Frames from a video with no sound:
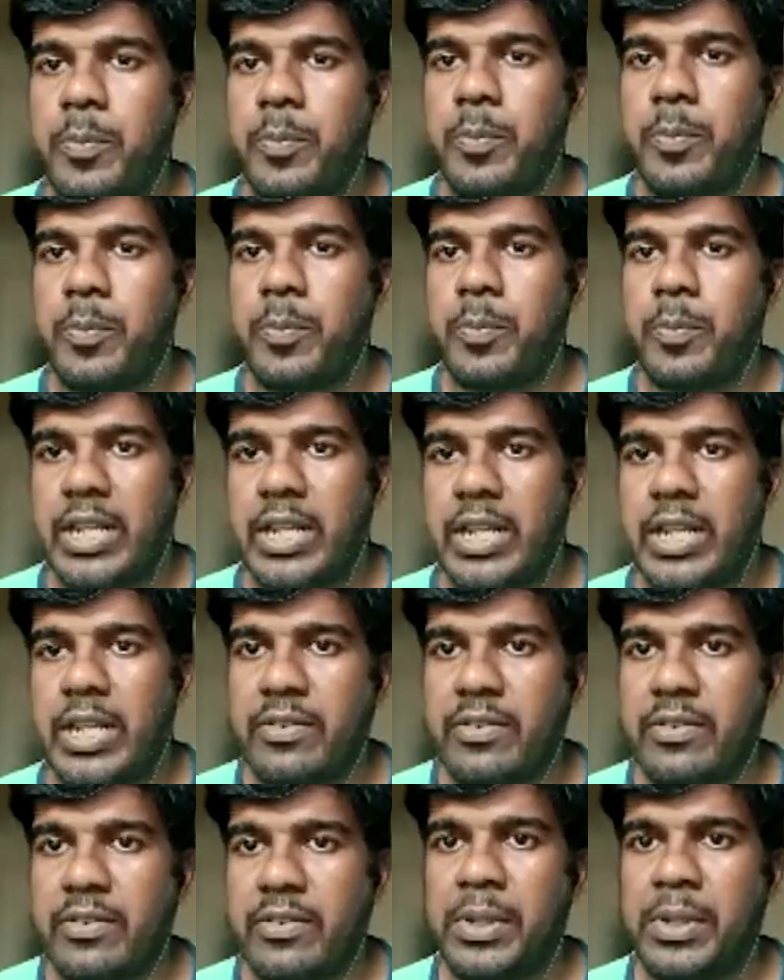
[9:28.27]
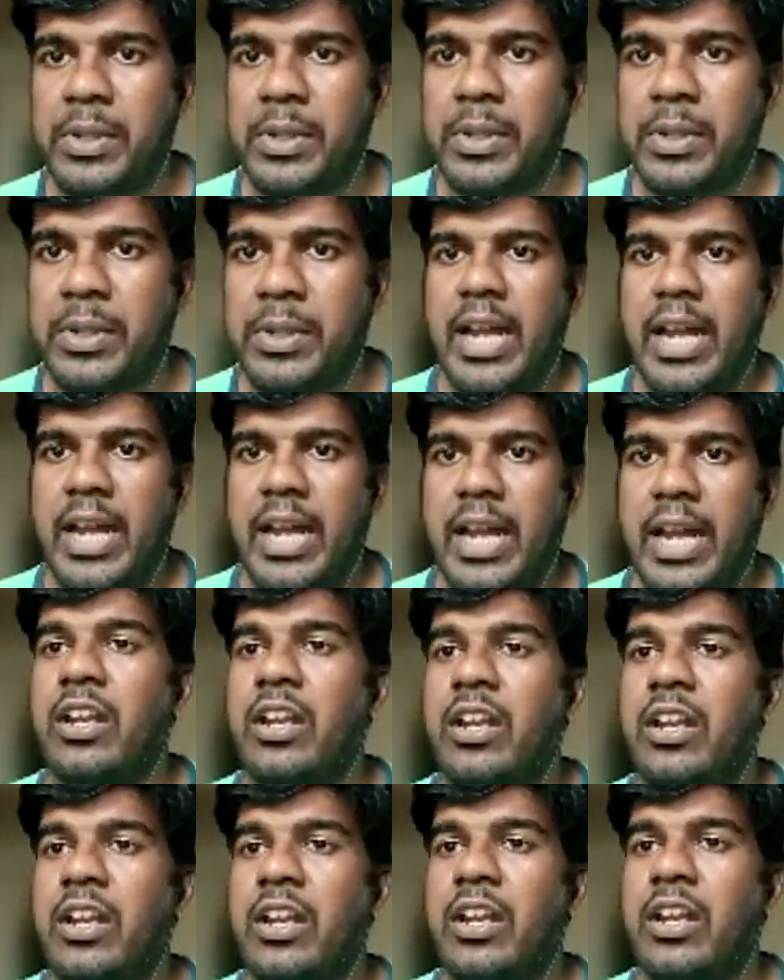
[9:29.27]
was available, and a lot of
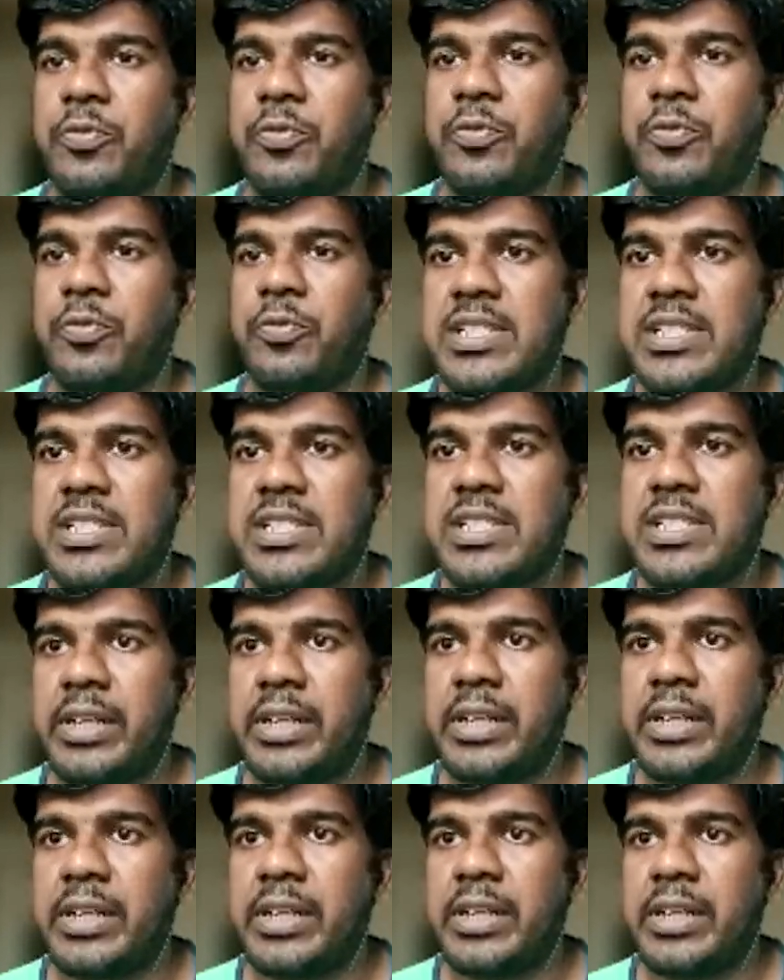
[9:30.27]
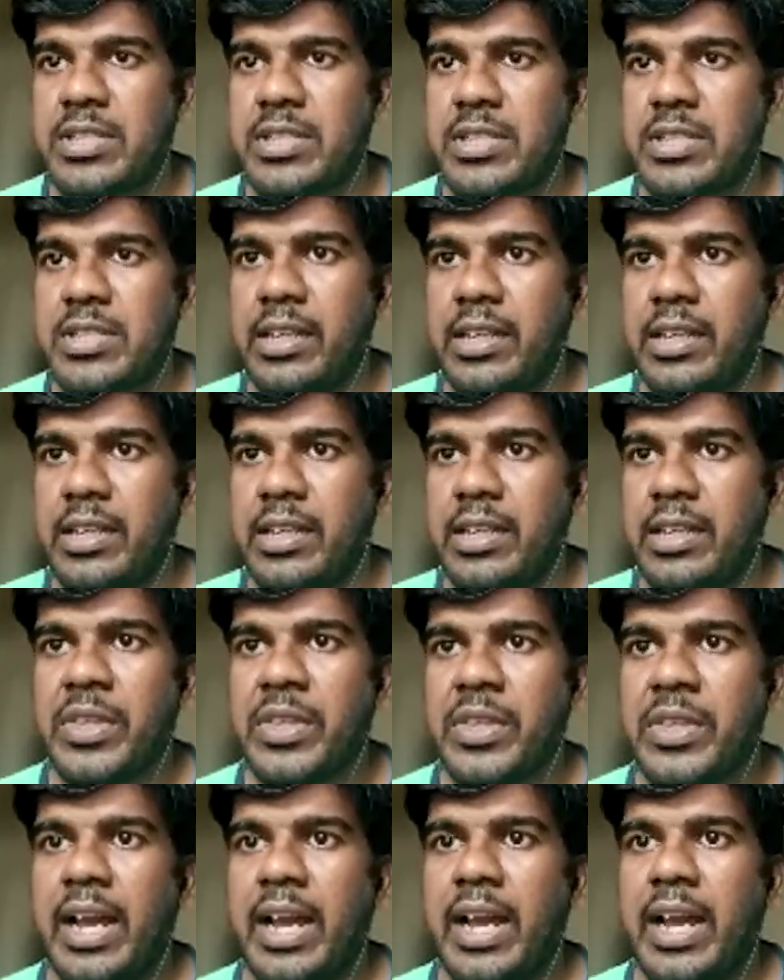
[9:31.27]
instability was there.
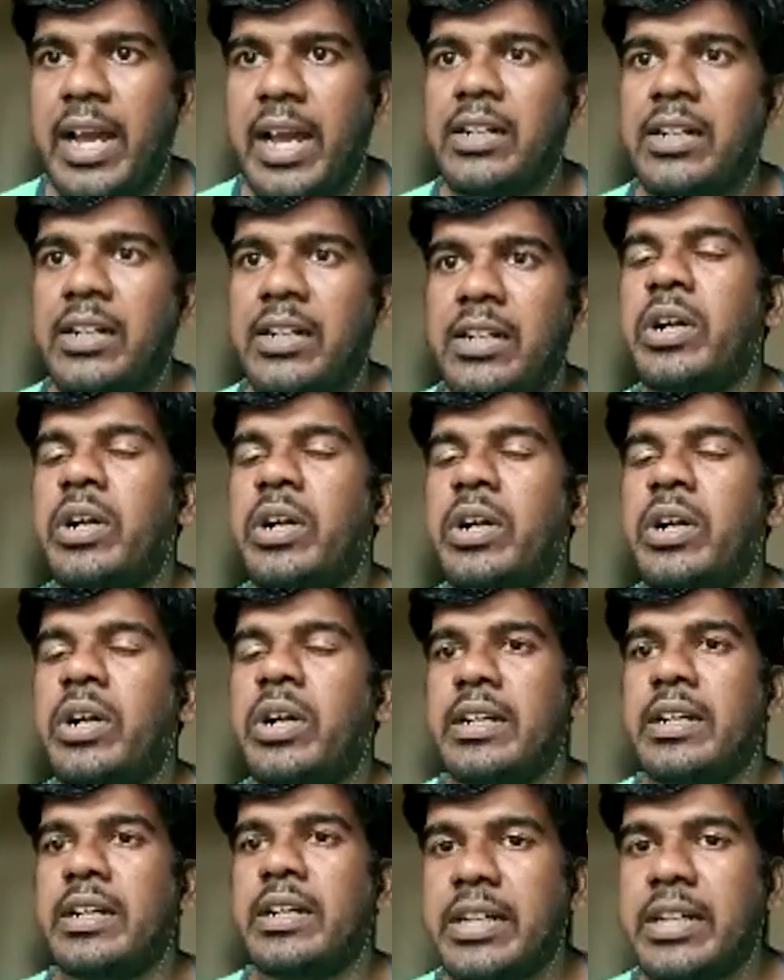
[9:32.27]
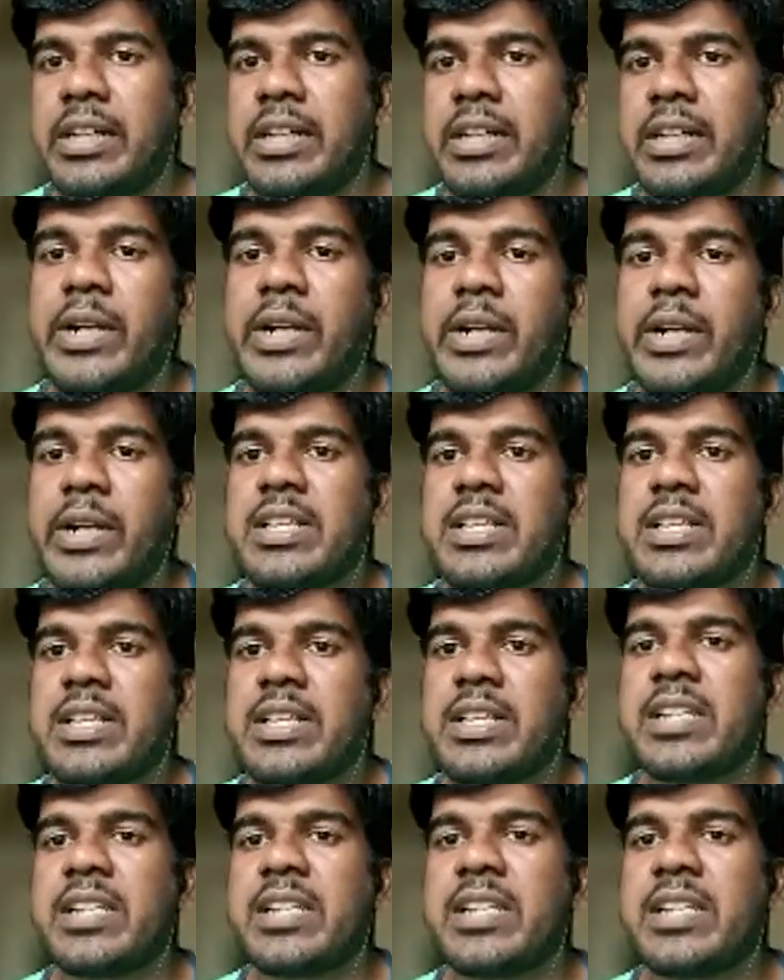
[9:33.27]
And what it required was an extreme
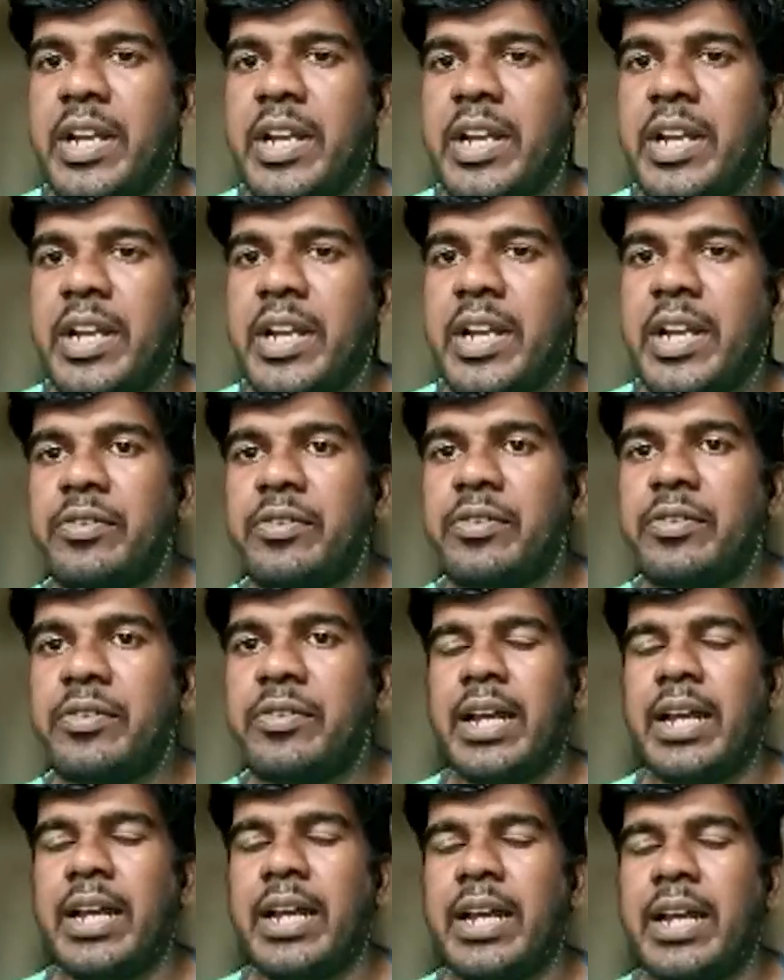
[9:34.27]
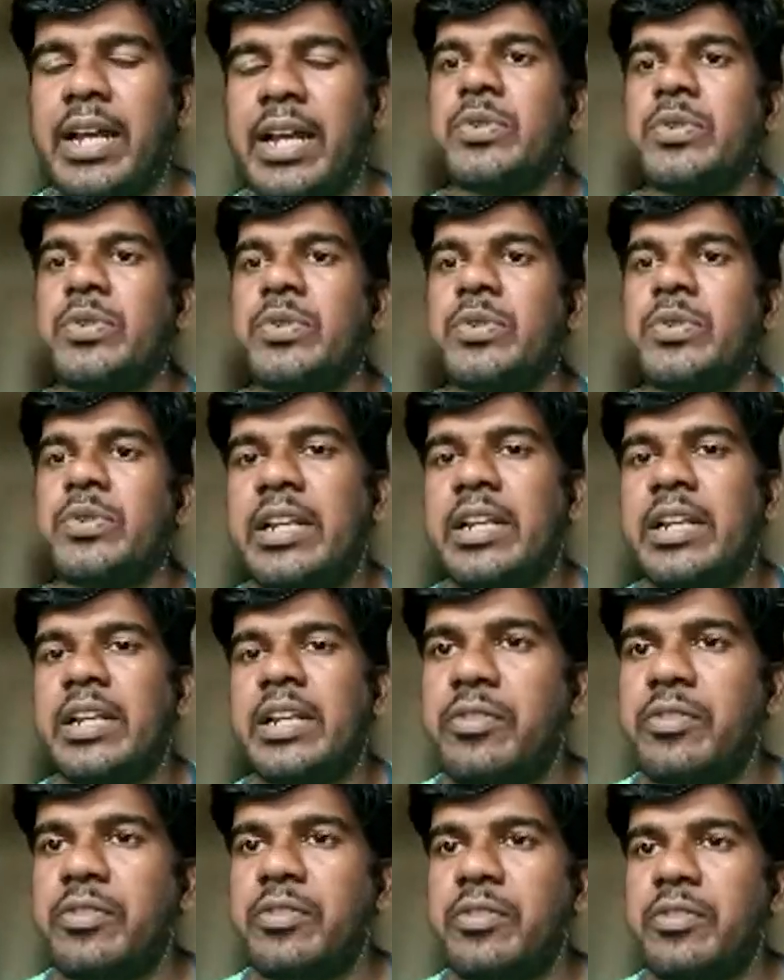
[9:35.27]
rainfall event, and that was the rainfall event
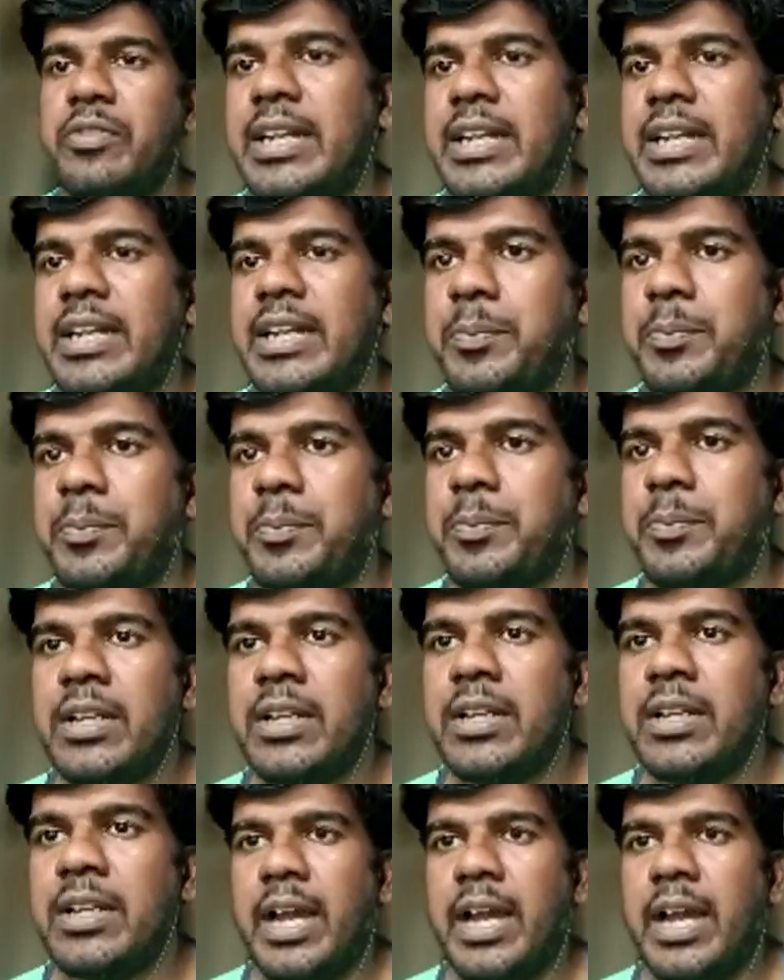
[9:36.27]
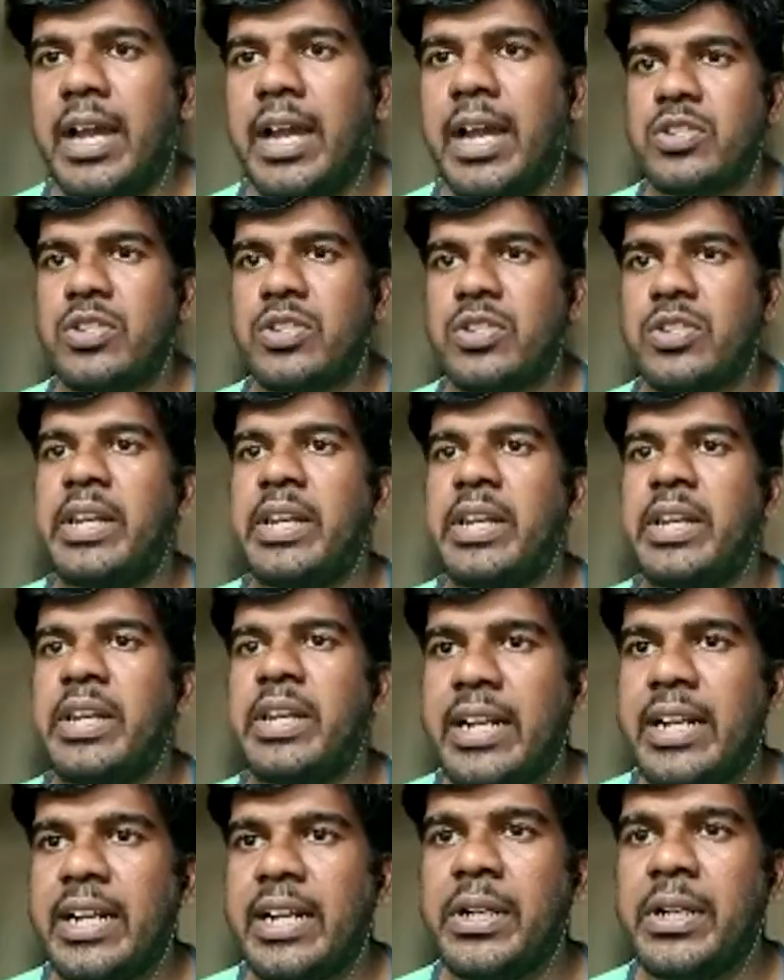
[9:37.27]
that had happened. And so when it had happened,
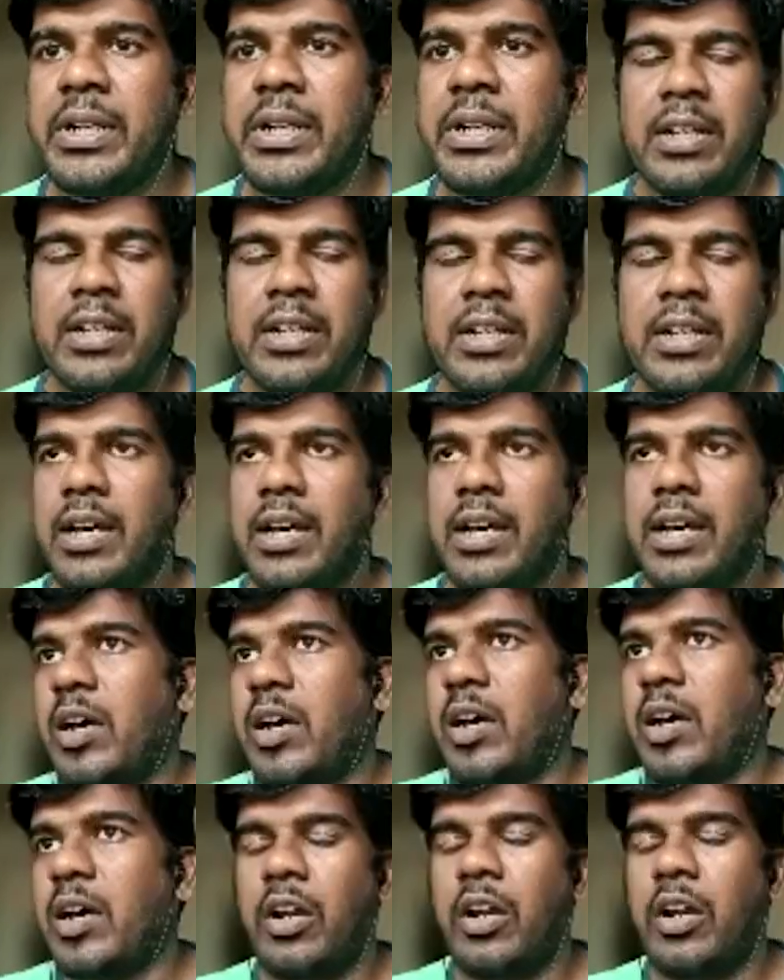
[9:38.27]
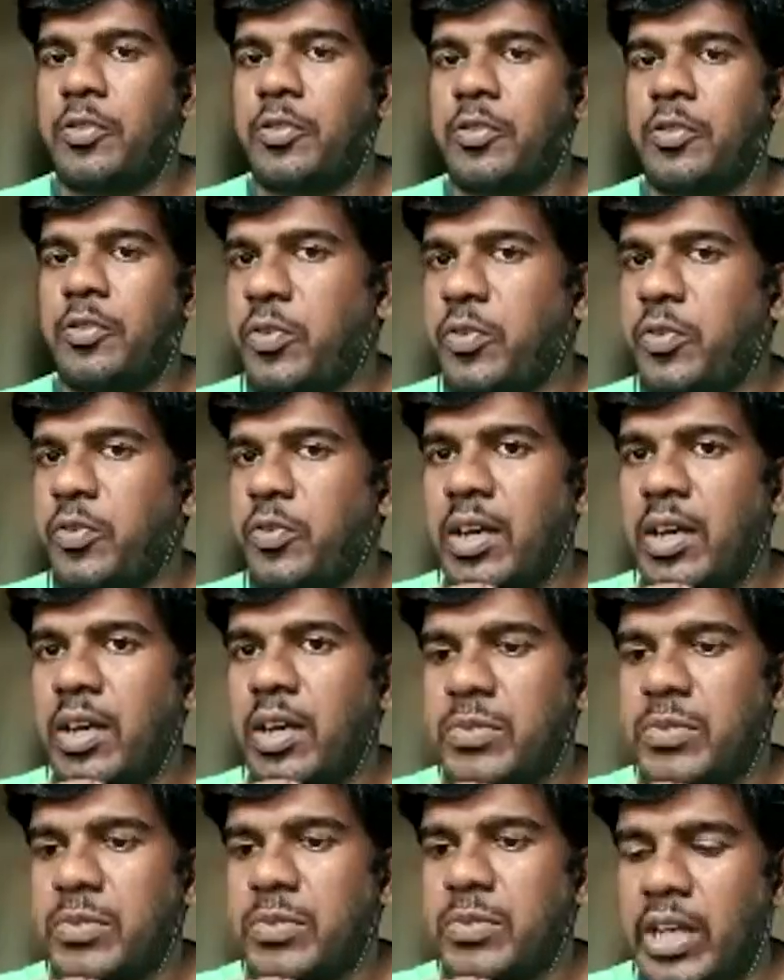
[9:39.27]
a lot of
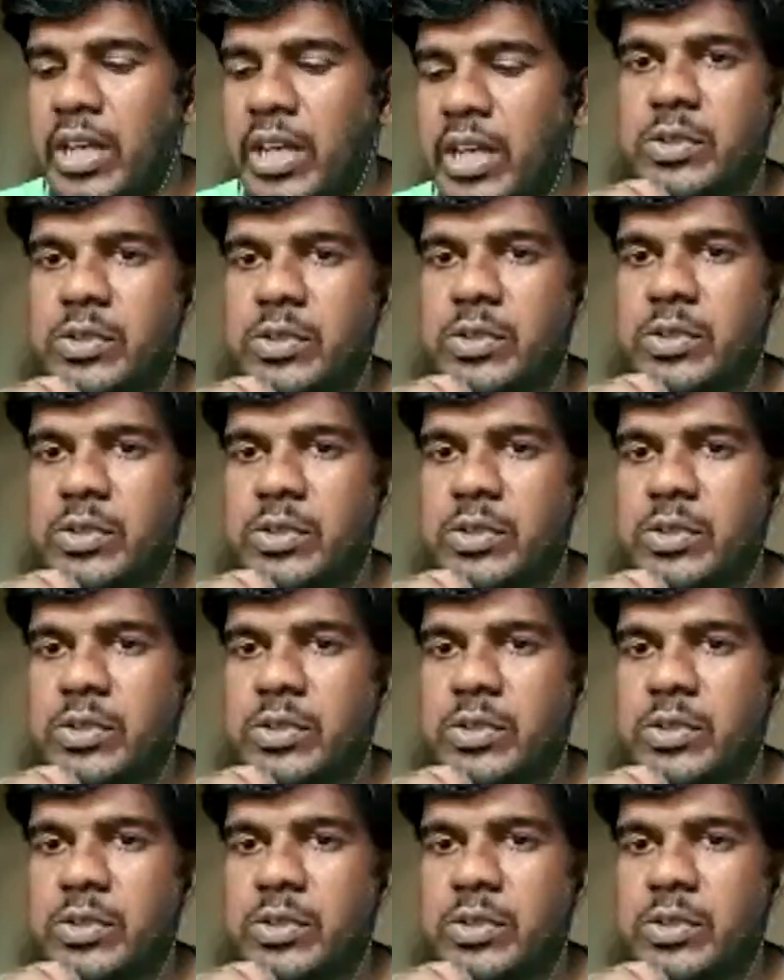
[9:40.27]
soil was